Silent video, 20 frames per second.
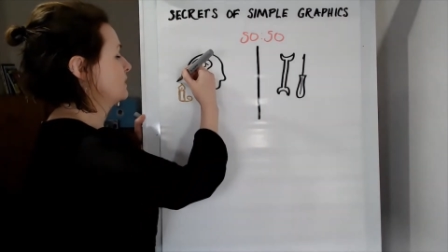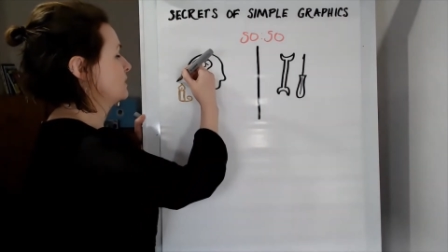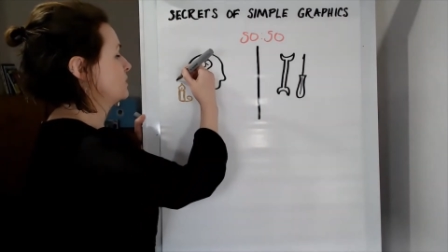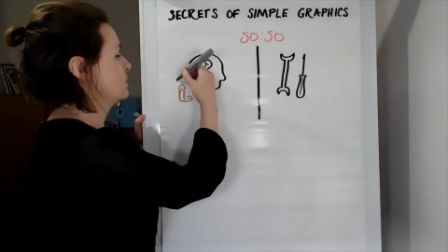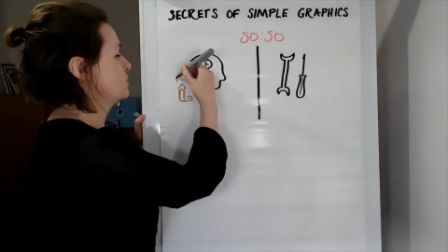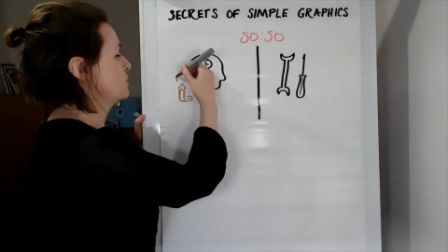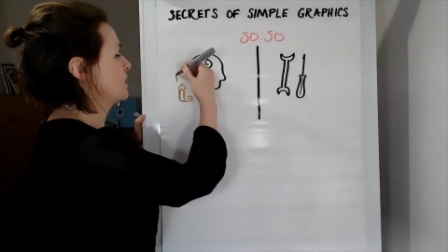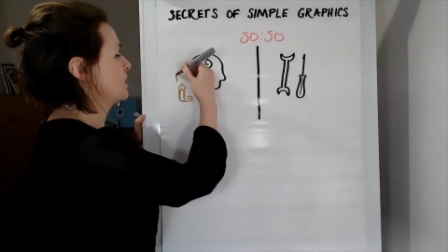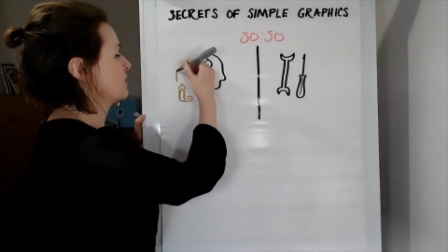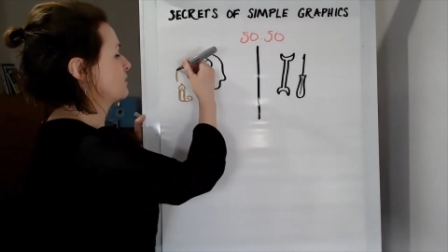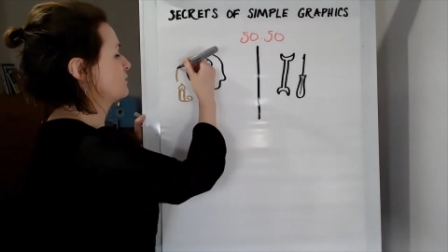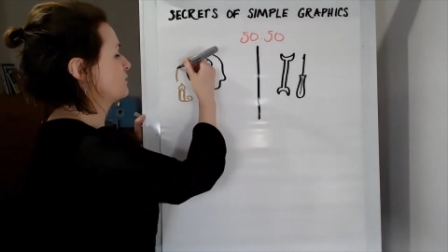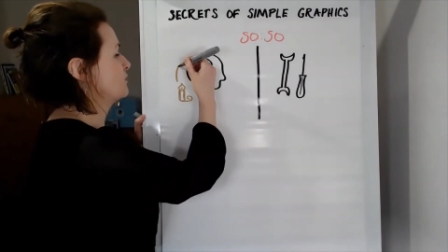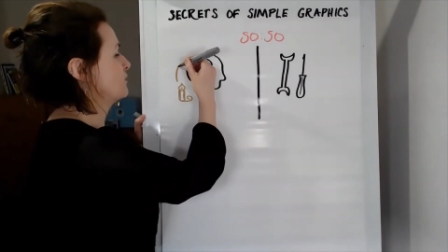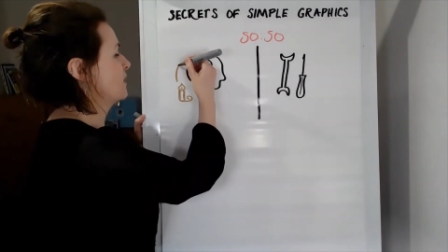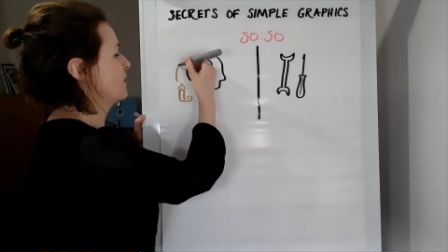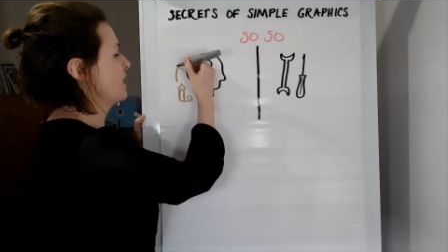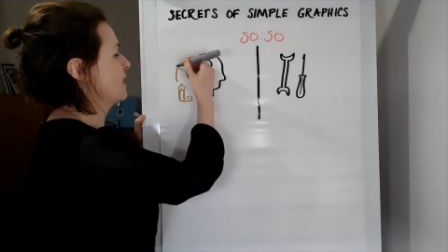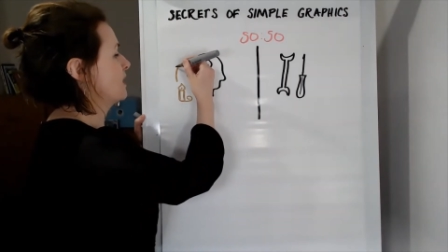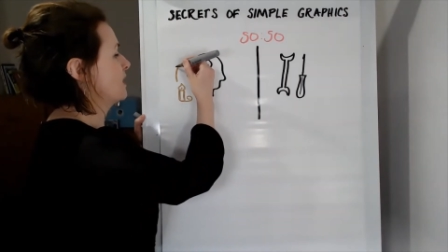you are
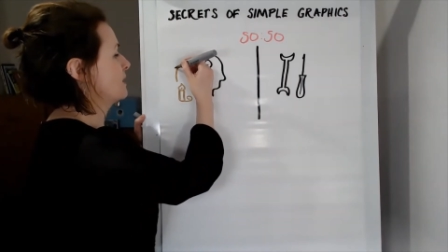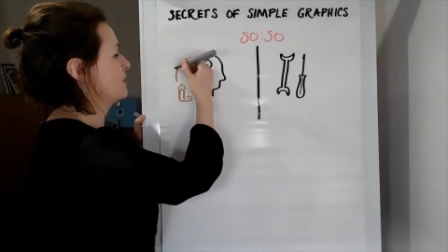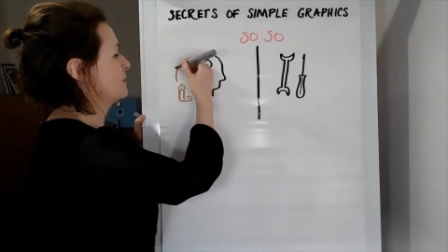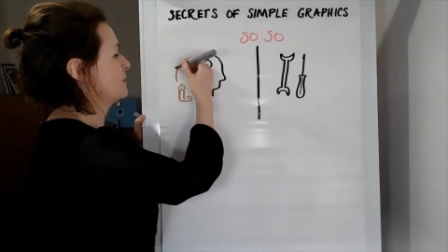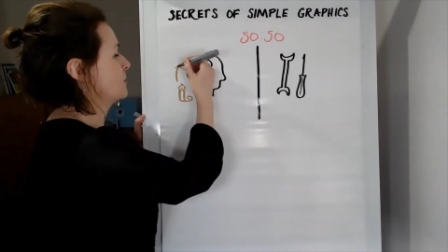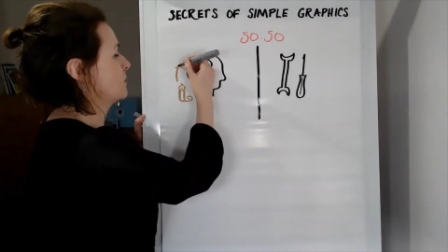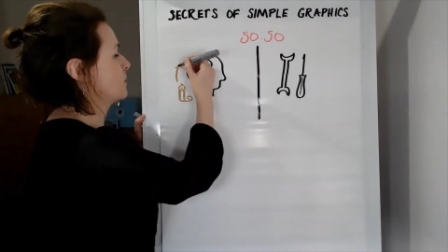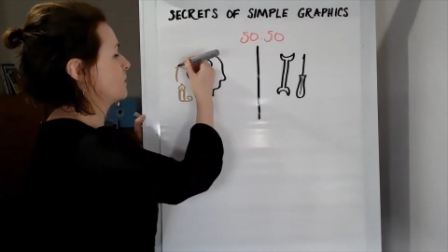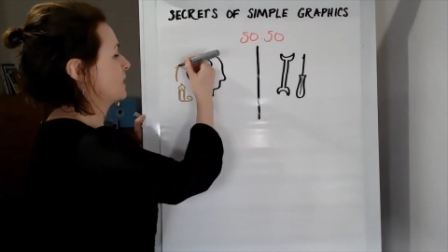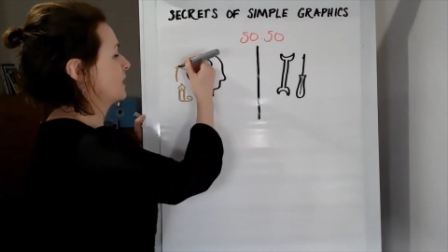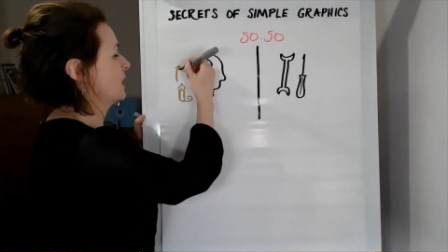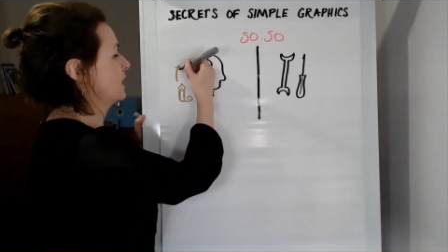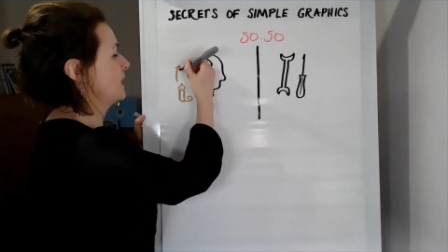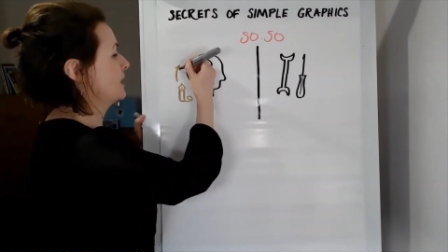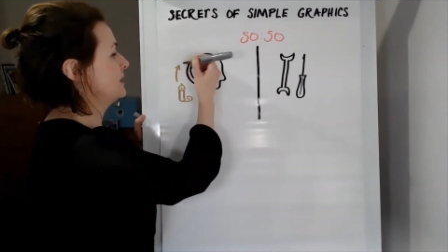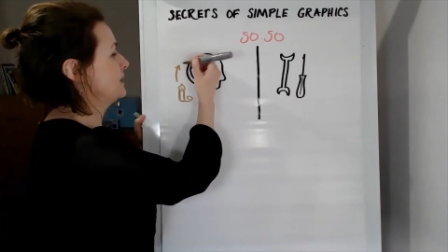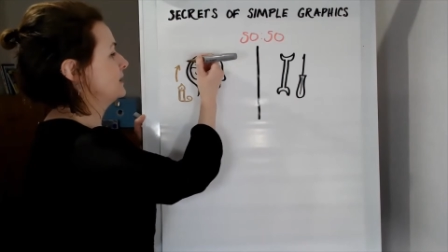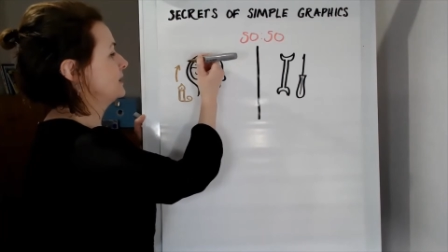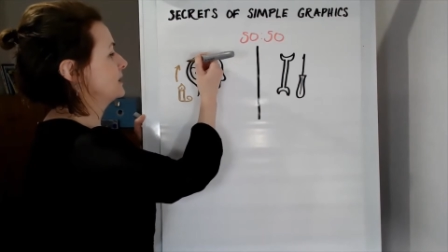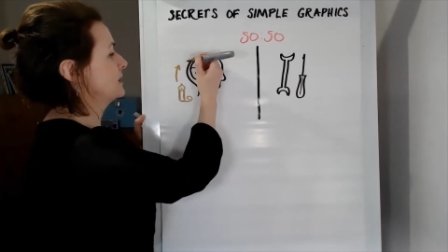far more
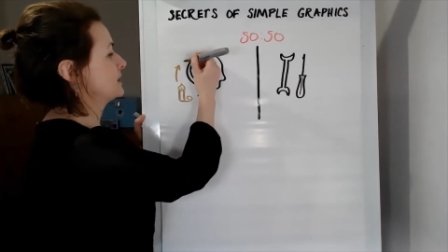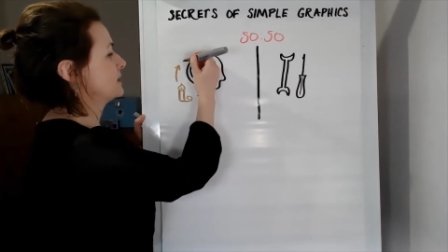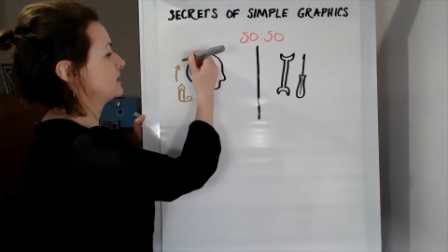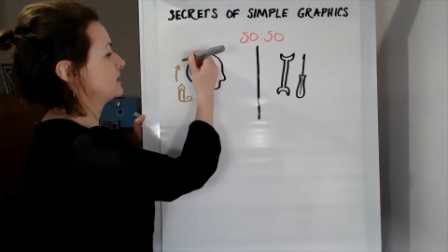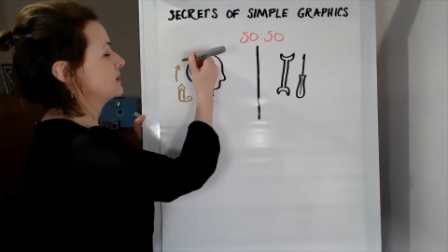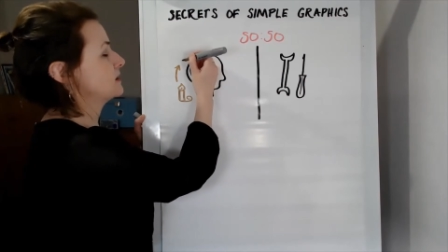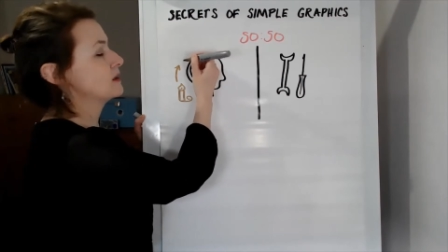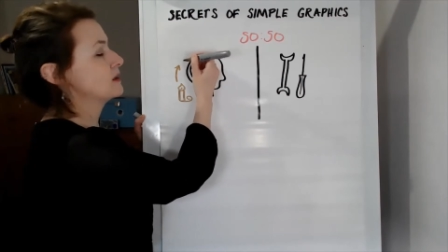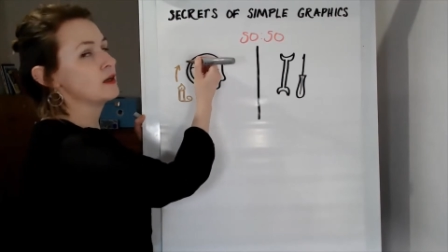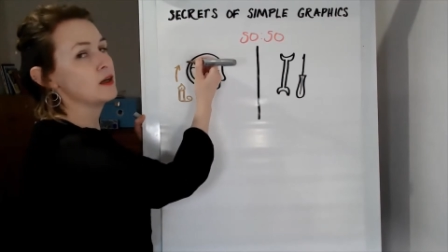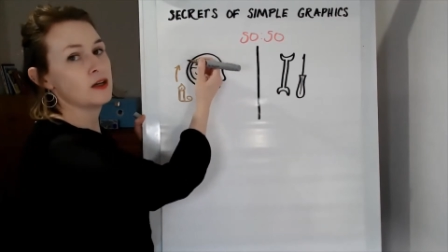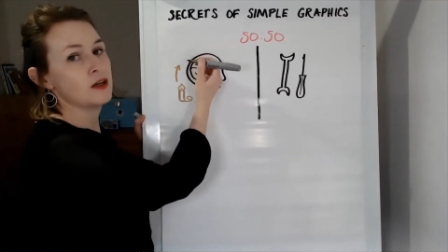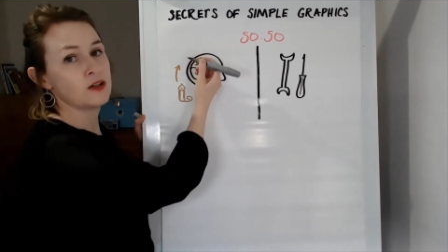likely